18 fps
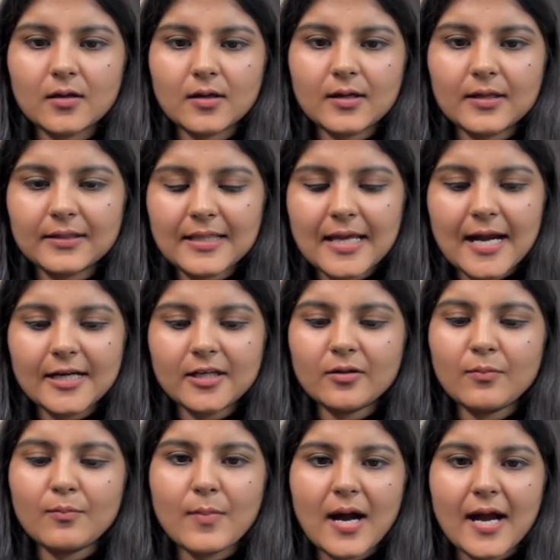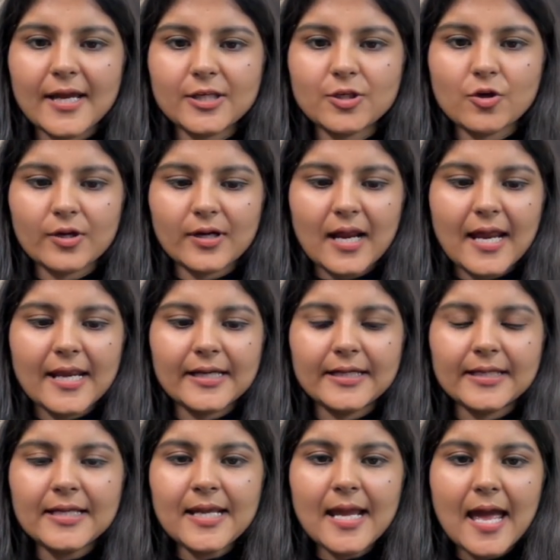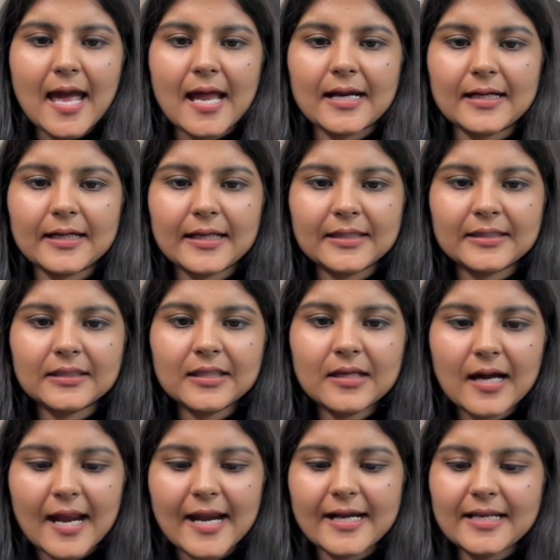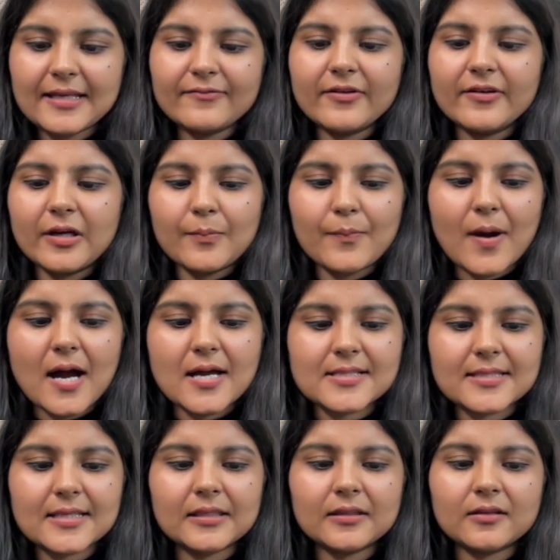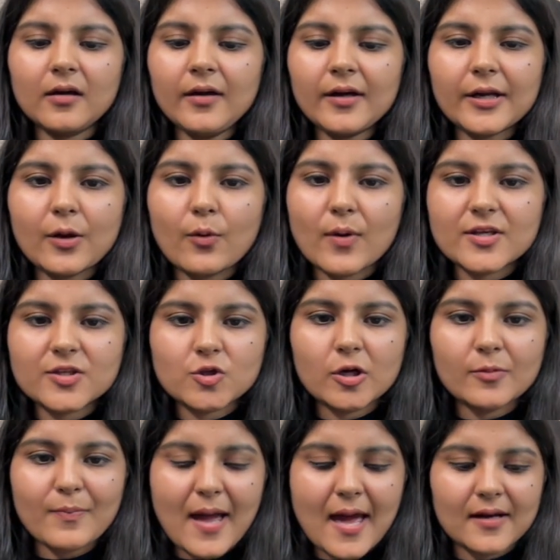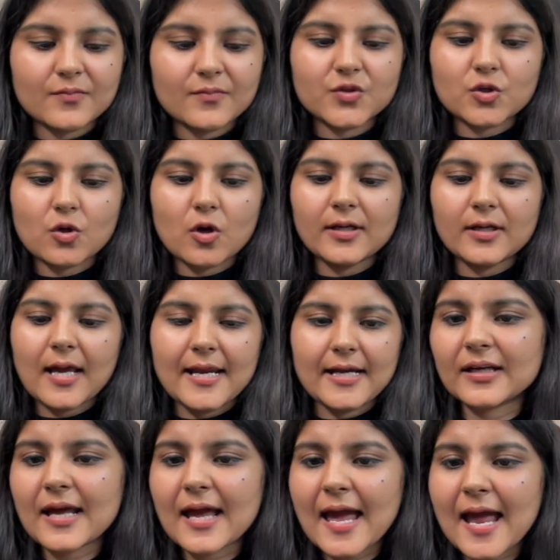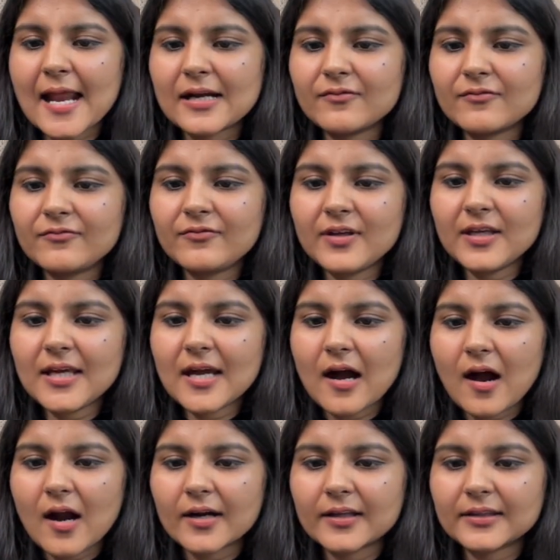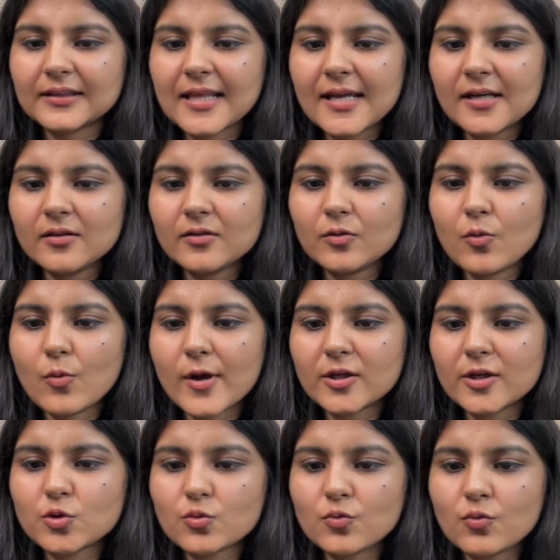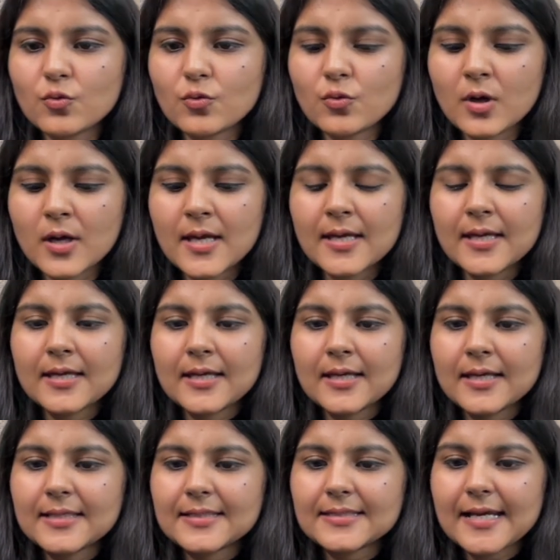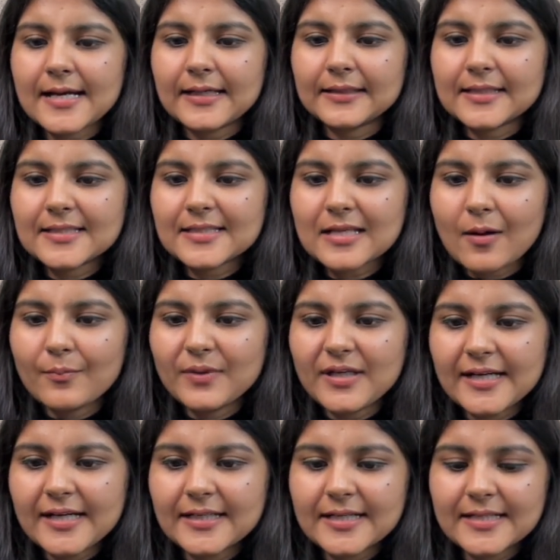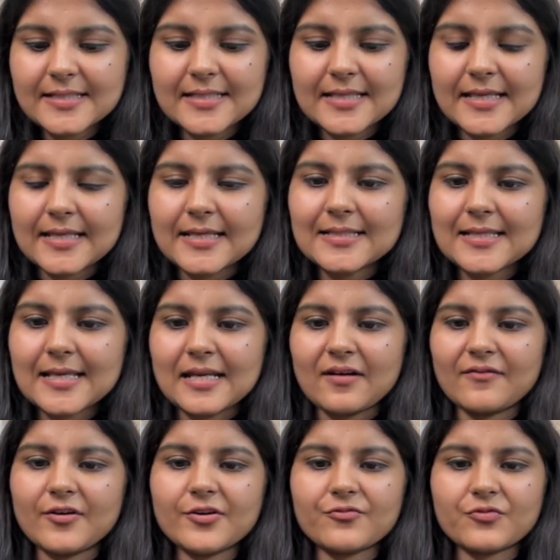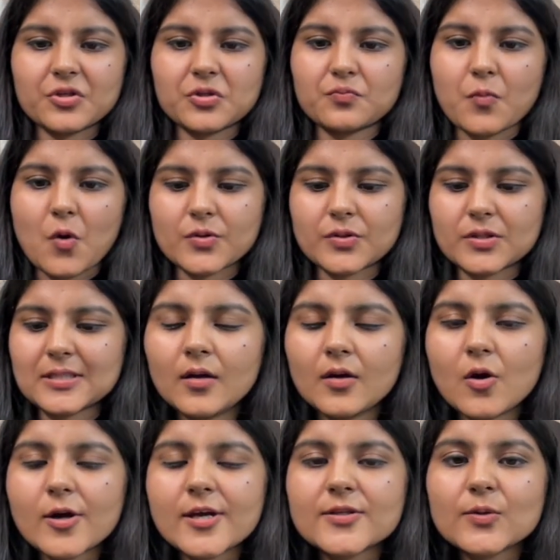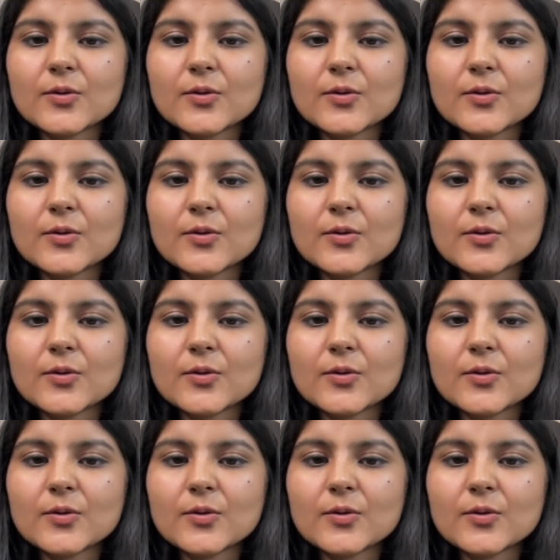that by your ID, and in the ID we will pass in the request.params.id, and we are then going to send this updated series in our response. Okay, so